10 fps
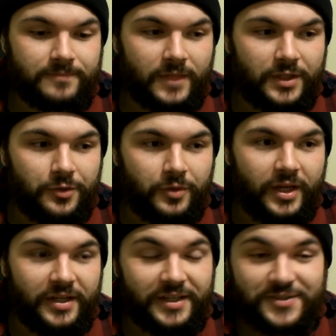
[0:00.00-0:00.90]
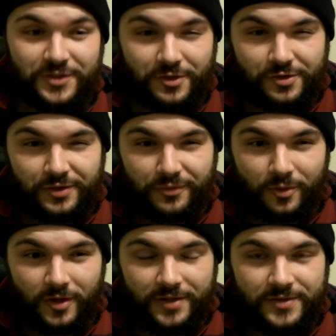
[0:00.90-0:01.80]
you can get surgery
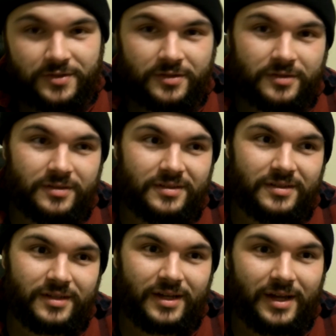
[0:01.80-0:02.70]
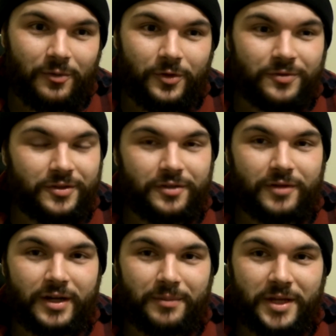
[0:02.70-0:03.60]
for it. I wouldn't really
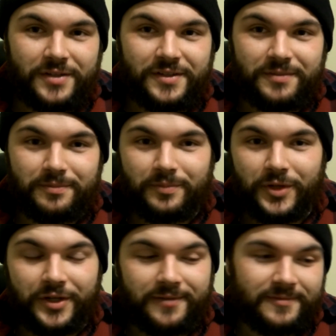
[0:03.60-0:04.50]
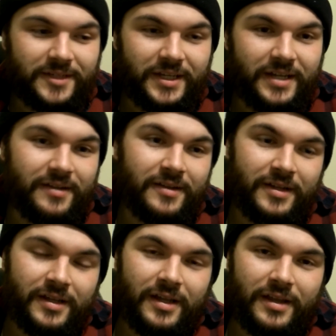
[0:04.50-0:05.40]
recommend it, but again,
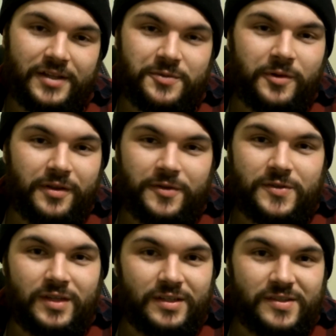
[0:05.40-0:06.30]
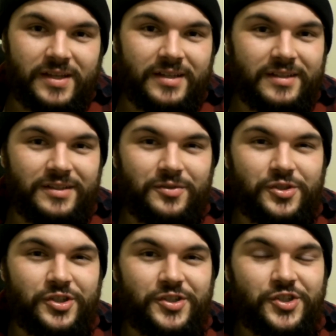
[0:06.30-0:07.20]
that's one of those things that you
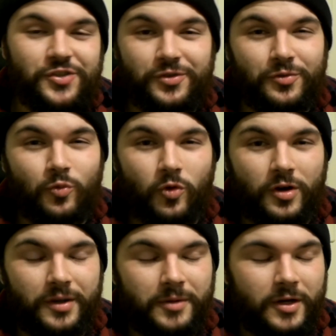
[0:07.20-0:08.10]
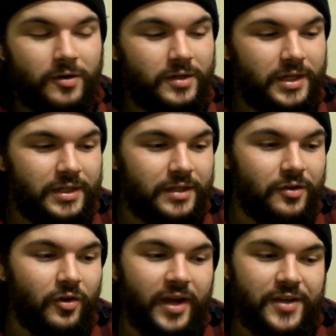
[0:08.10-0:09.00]
just shouldn't worry about. And then
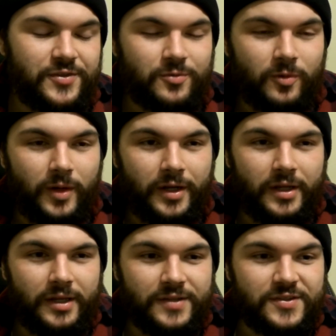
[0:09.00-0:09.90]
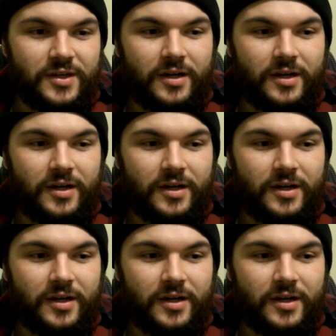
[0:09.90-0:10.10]
the last one is